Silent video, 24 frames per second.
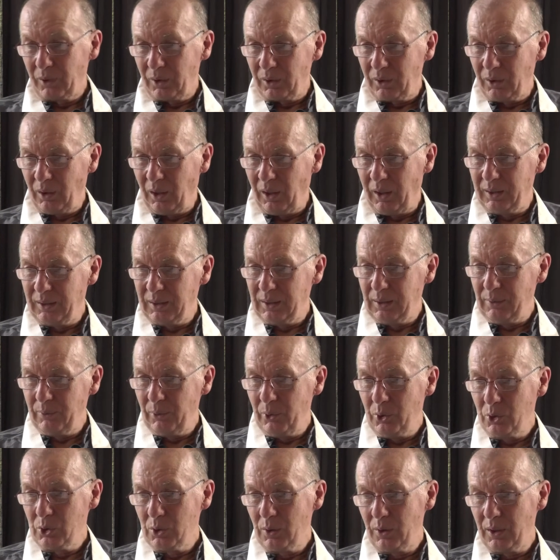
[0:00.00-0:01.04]
in the higher
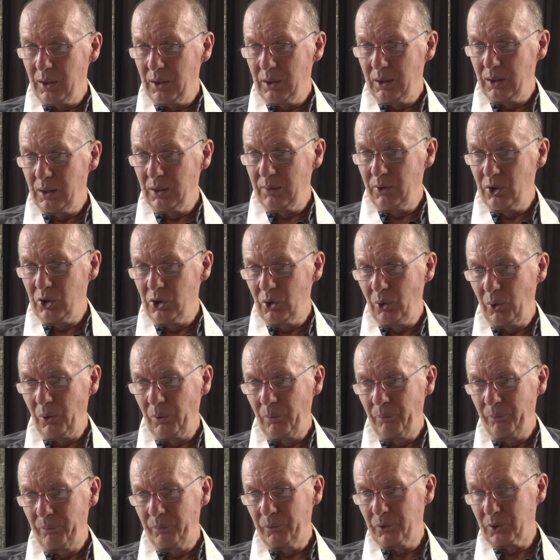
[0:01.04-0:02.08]
evolution of the individual.
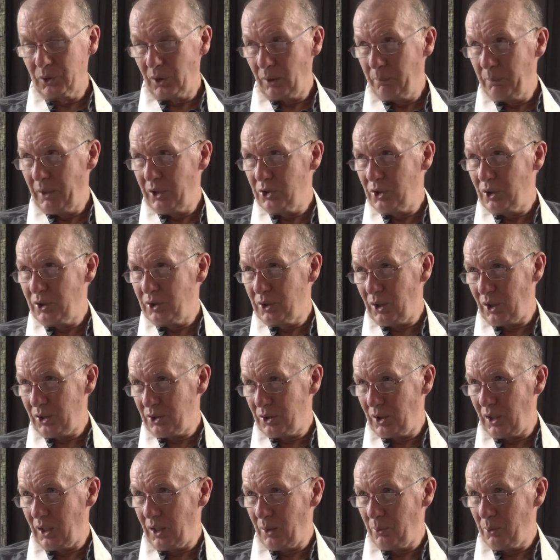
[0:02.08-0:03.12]
So I mentioned
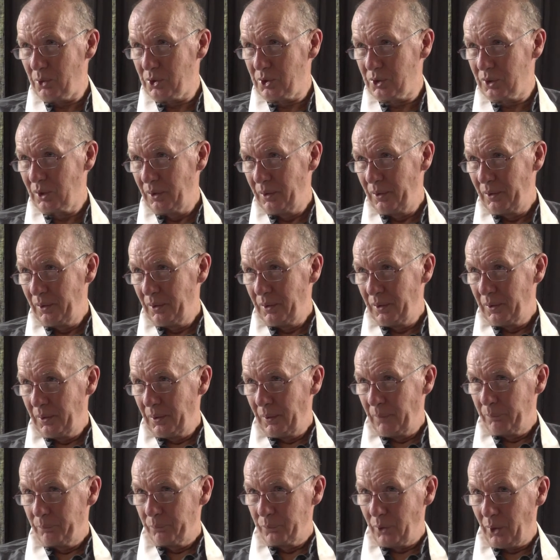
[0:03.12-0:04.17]
yesterday there was
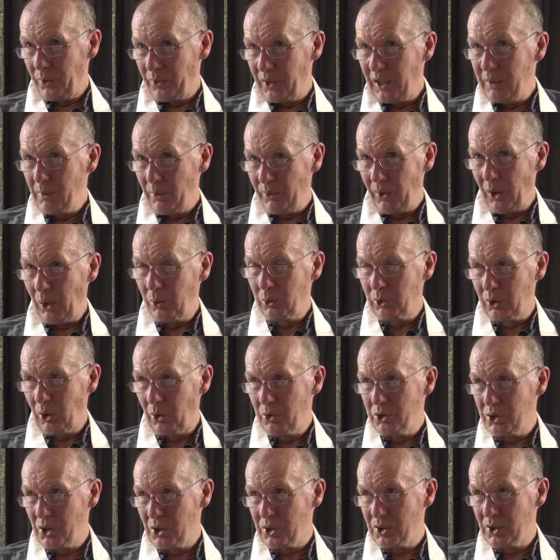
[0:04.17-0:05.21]
the theme of how
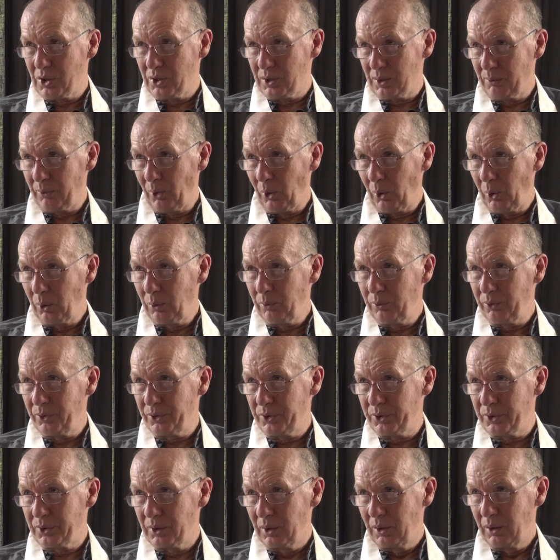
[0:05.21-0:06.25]
consciousness
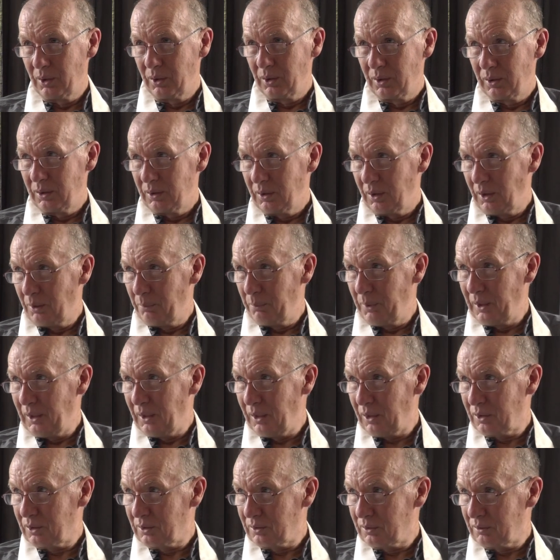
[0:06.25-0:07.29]
evolves, it
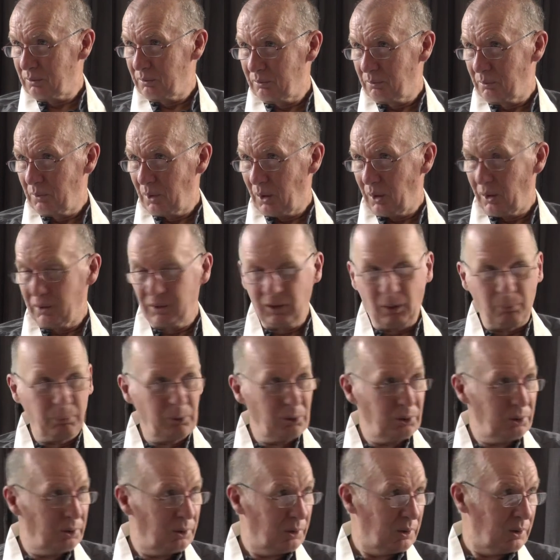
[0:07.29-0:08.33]
being a, a
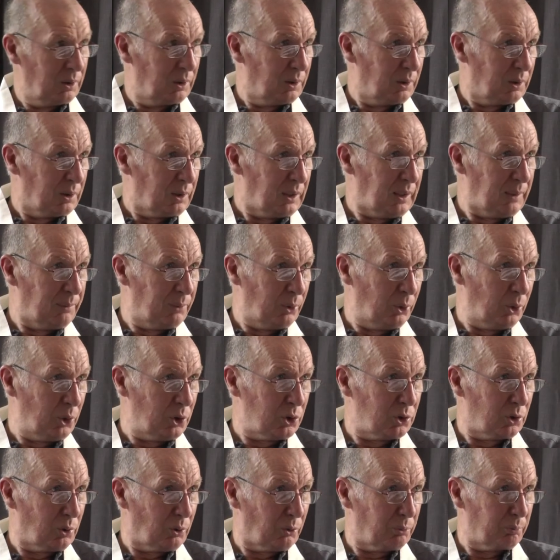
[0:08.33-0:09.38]
double
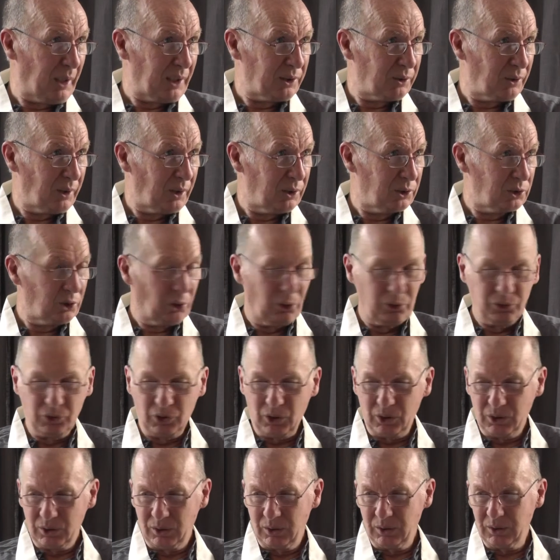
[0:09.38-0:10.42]
evolution of matter and
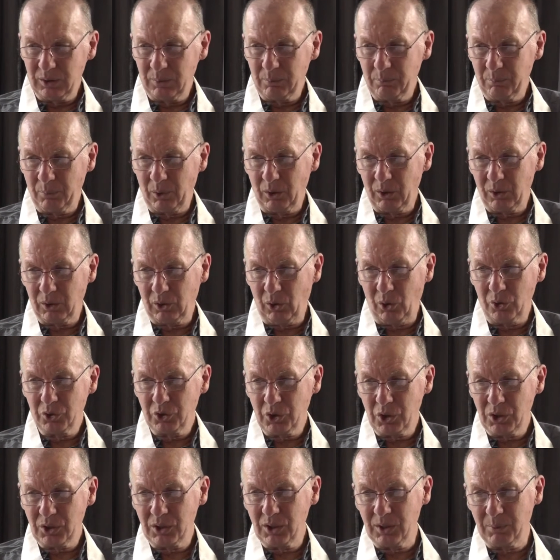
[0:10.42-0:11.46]
consciousness, but
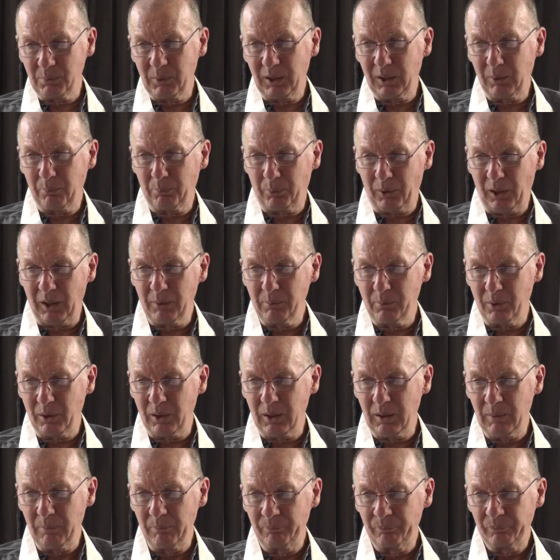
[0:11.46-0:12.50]
consciousness being
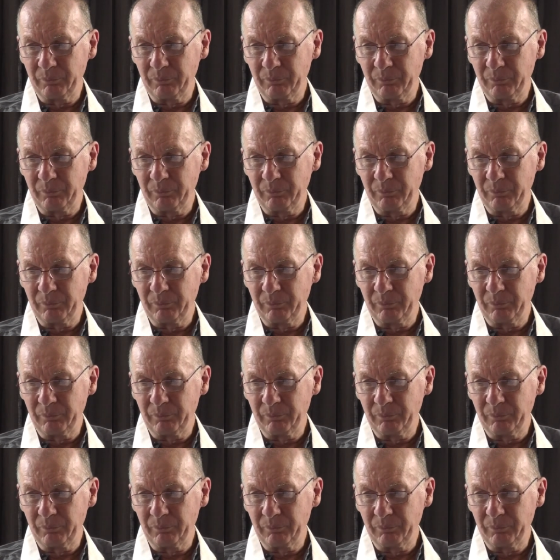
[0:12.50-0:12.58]
primary.